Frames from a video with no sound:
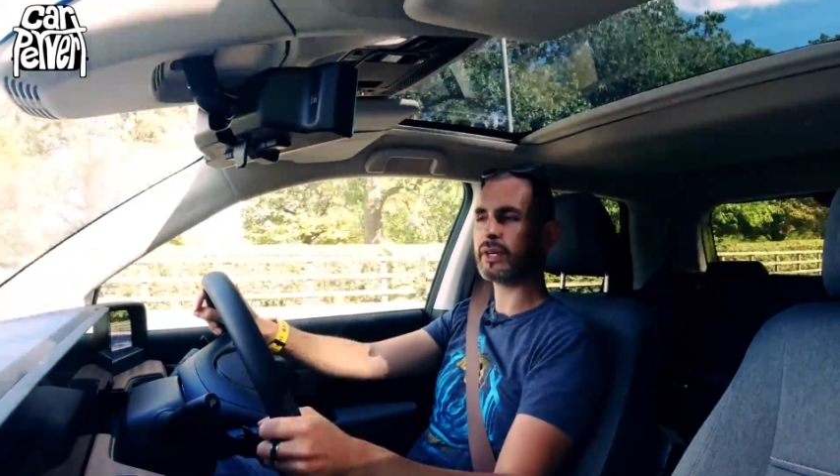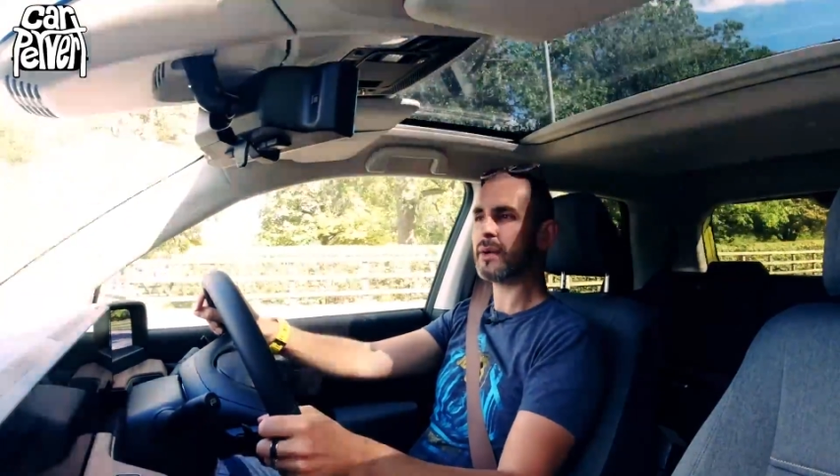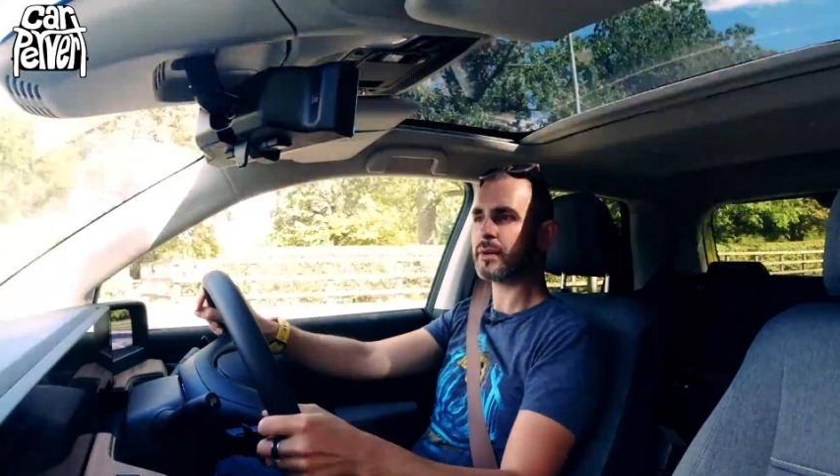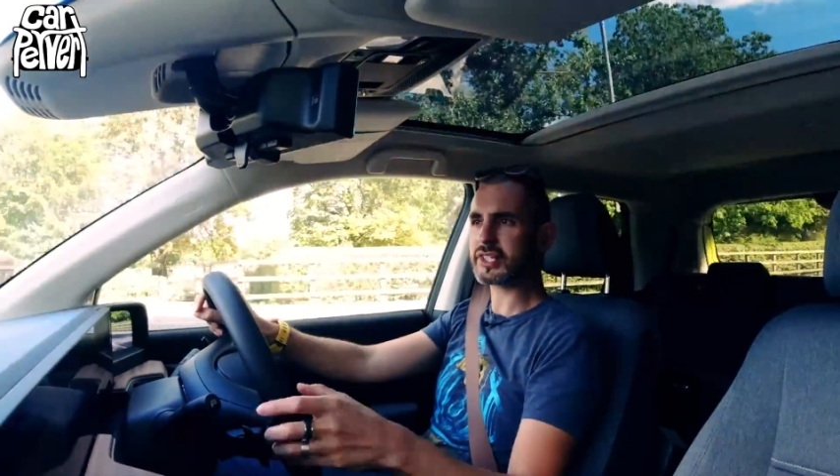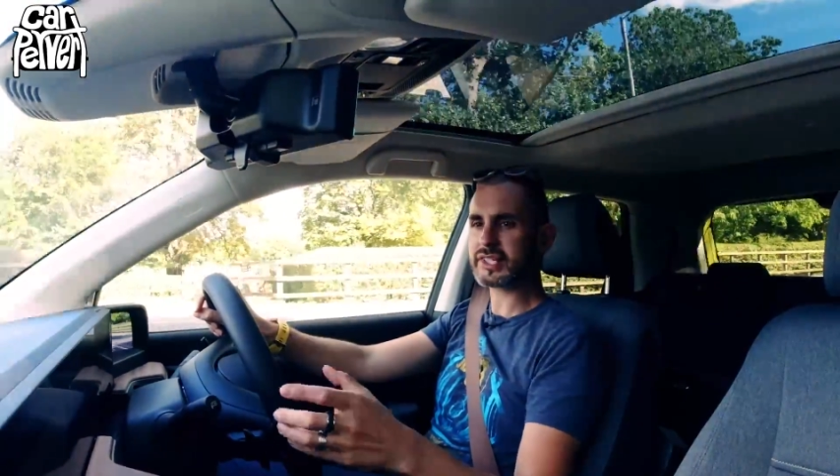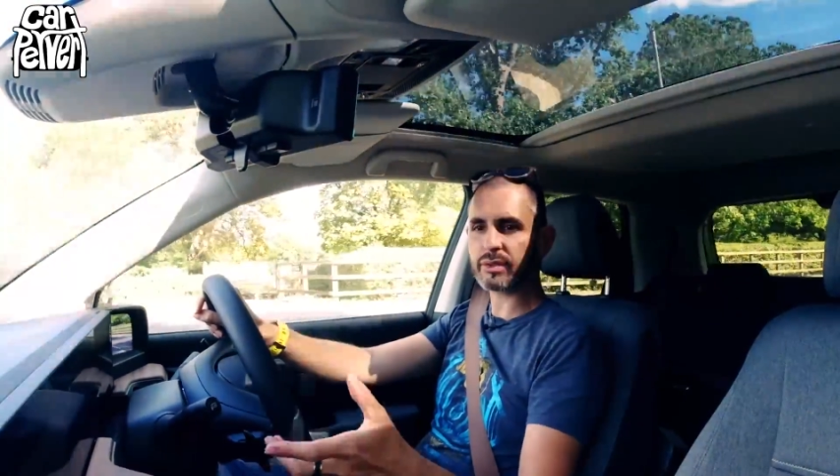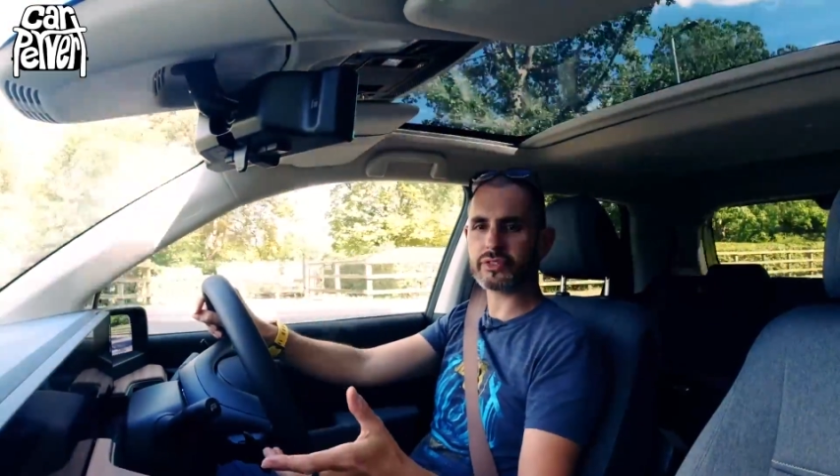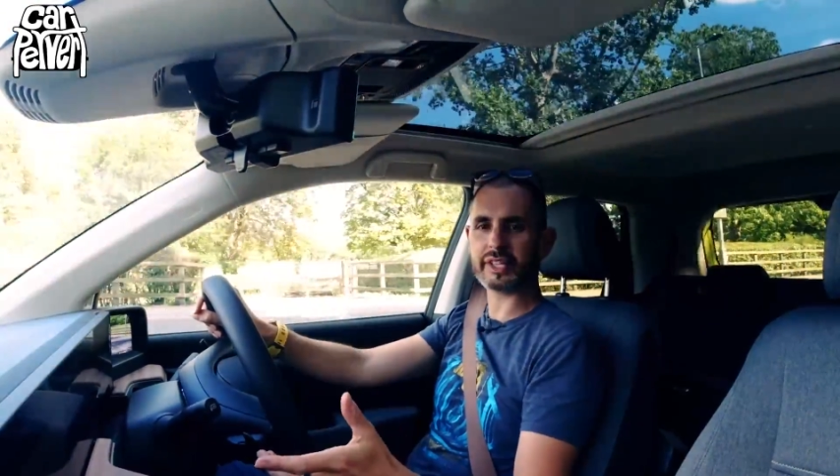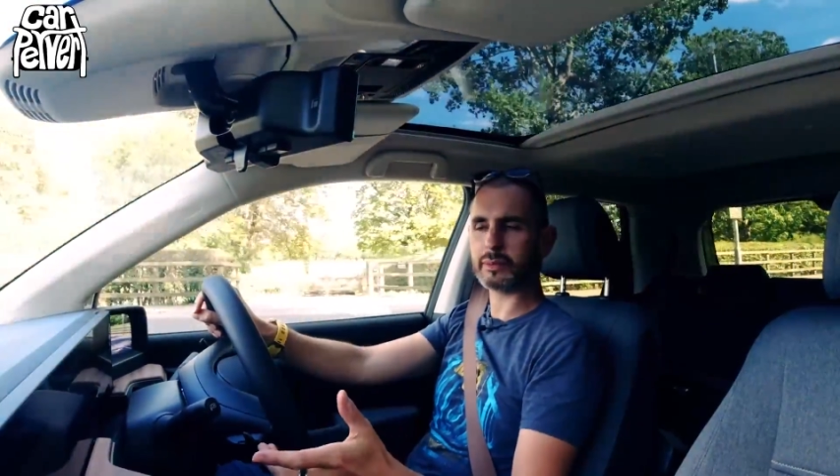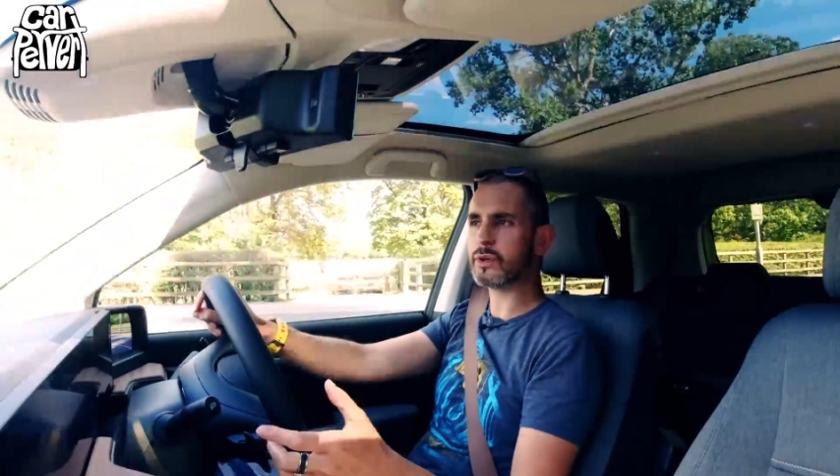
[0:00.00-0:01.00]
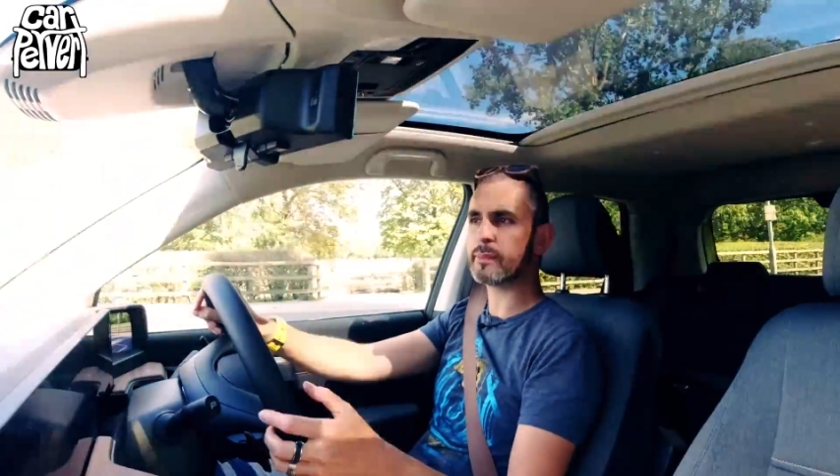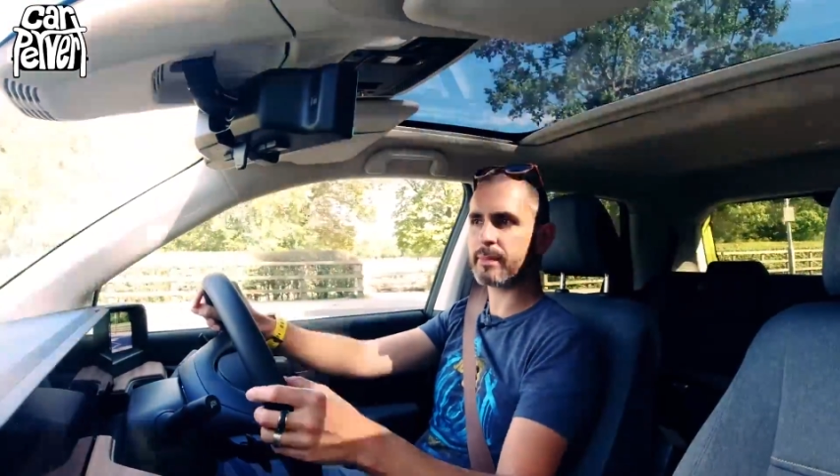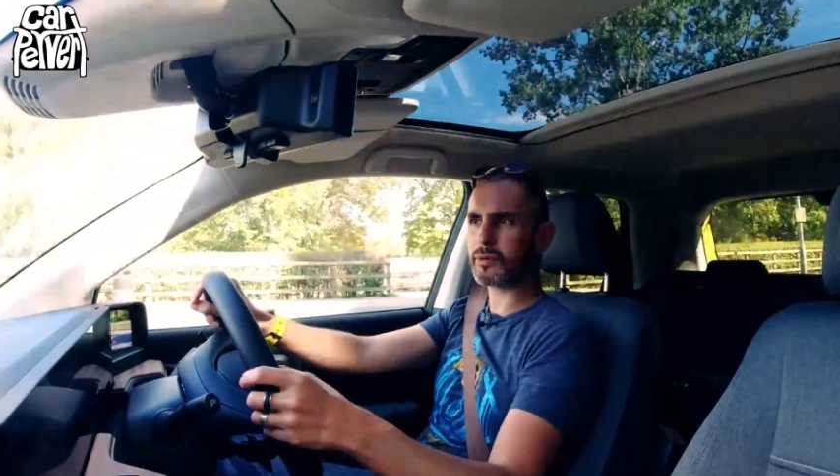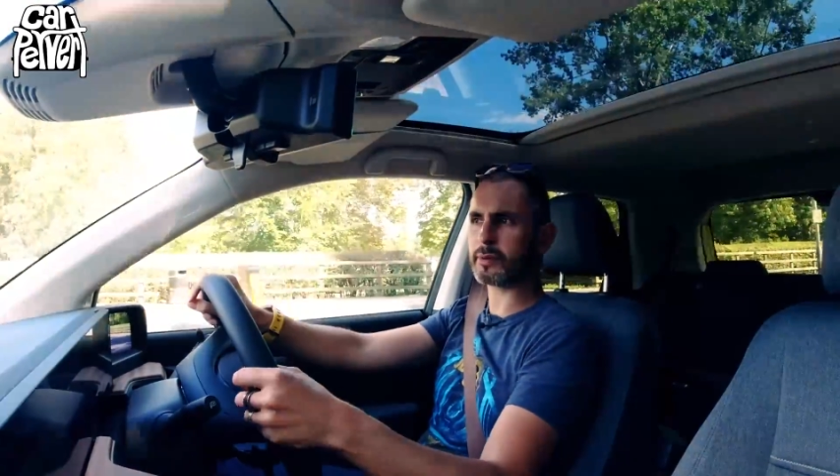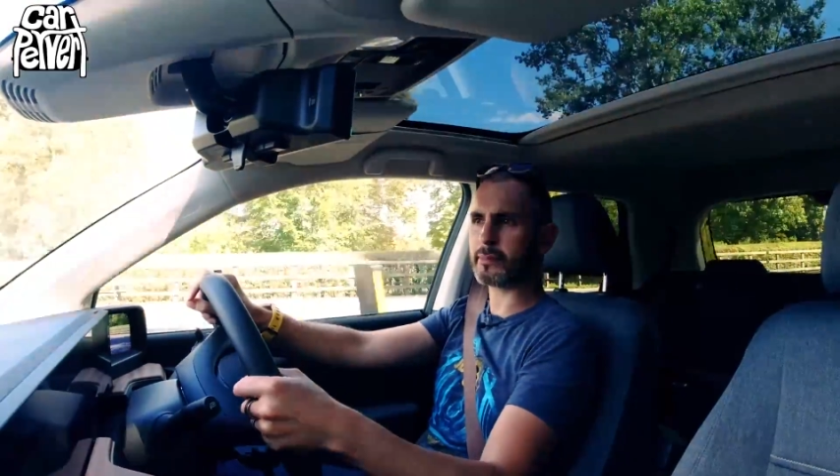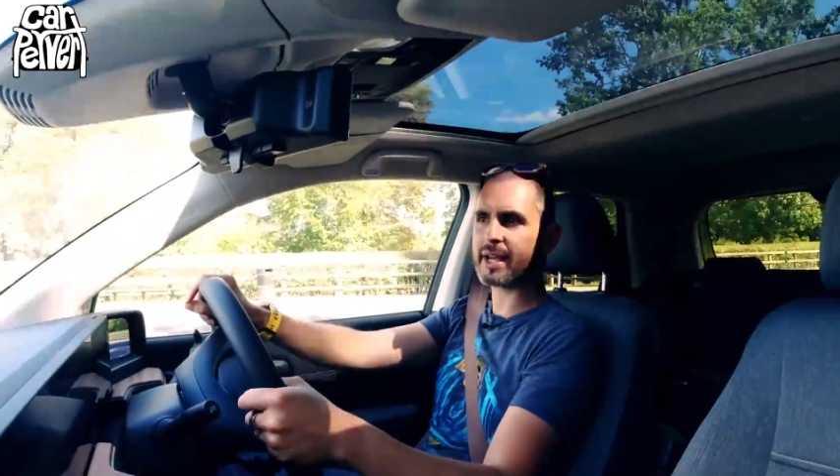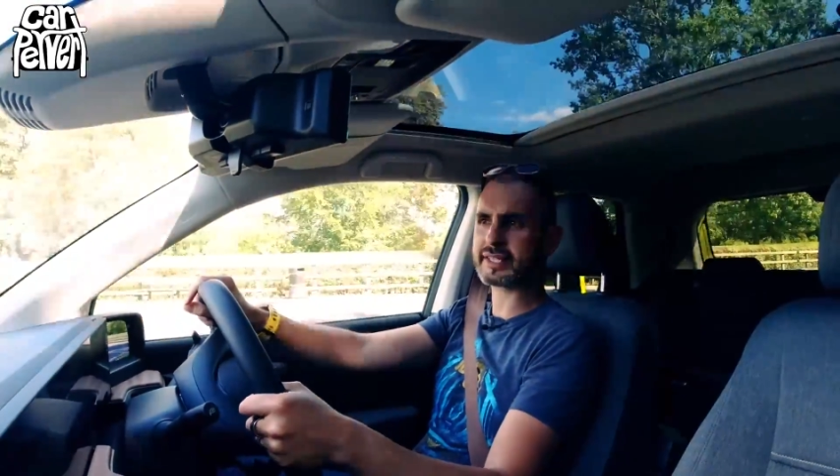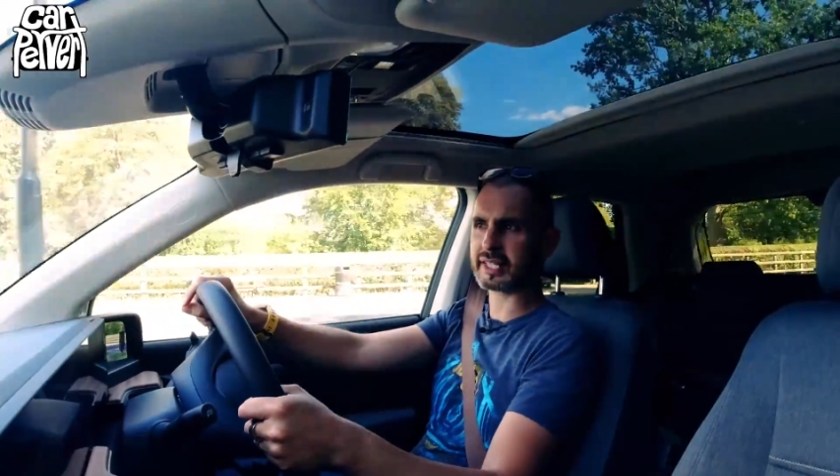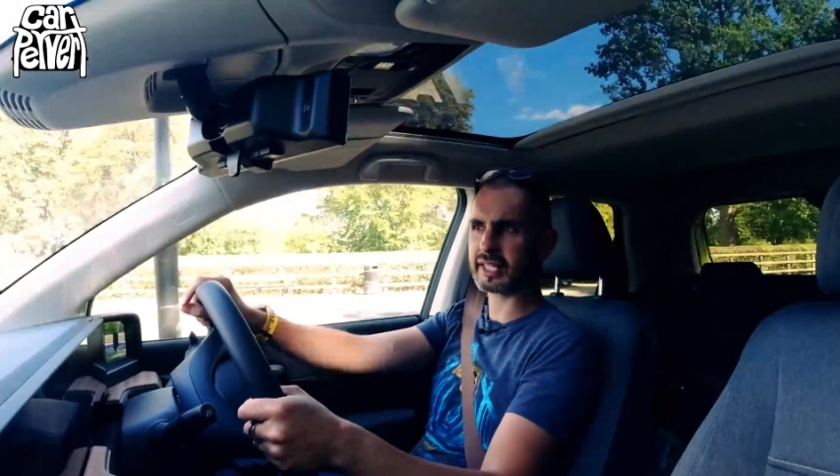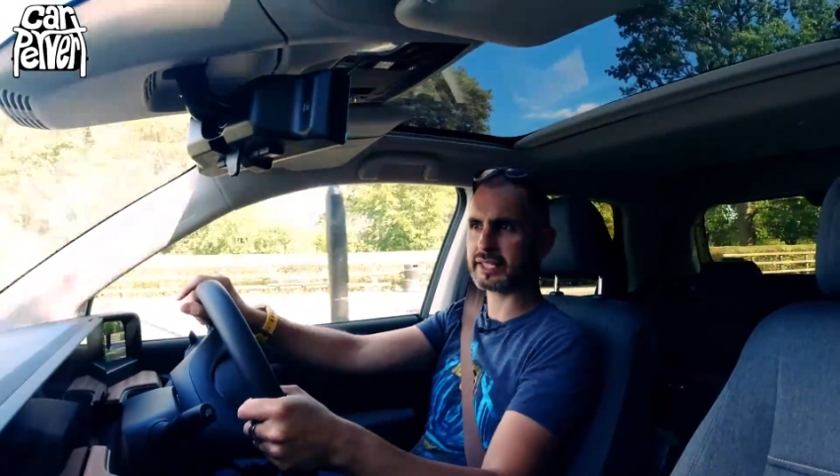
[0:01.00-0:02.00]
which I still think will be
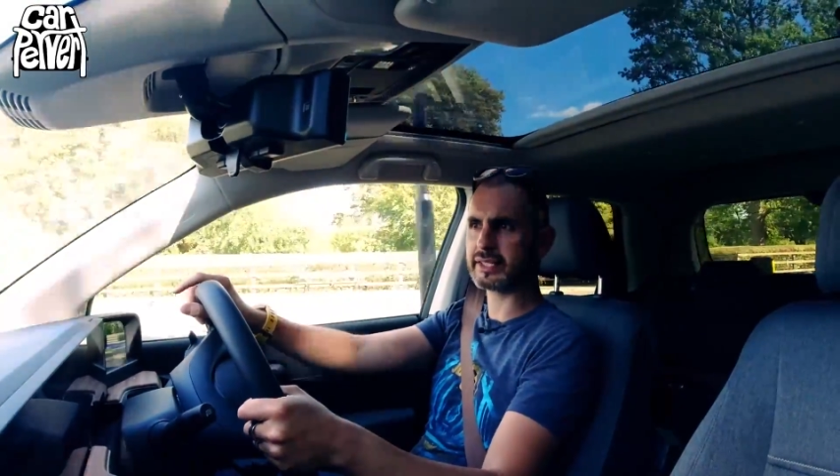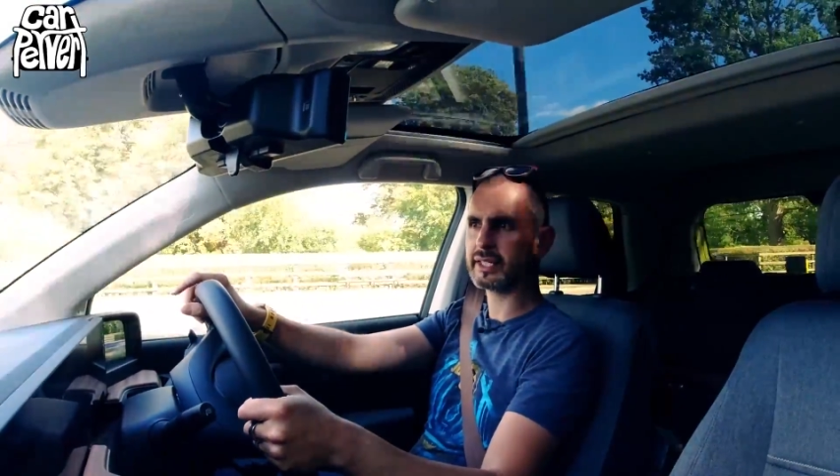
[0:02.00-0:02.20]
problematic in